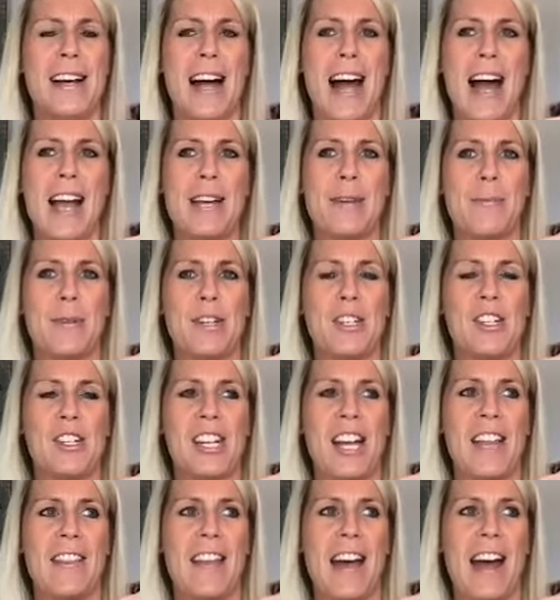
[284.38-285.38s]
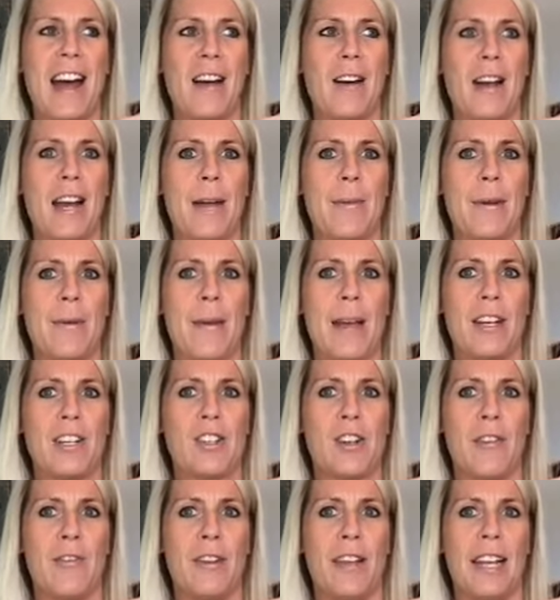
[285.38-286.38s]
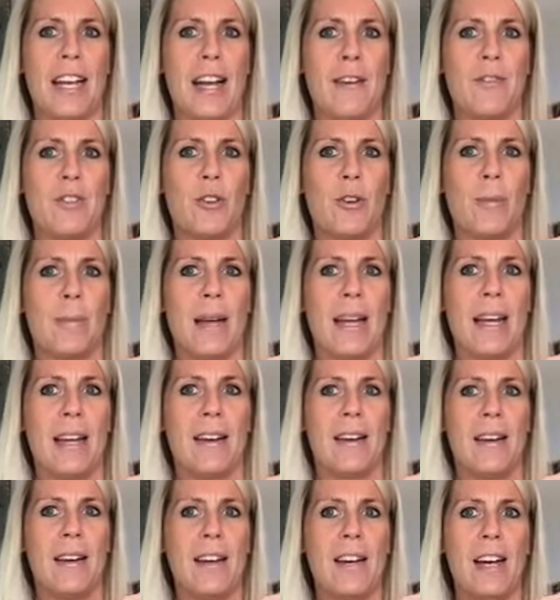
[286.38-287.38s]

I appreciate that. All right, I'm gonna make sure, I feel like I have 2 in my hand.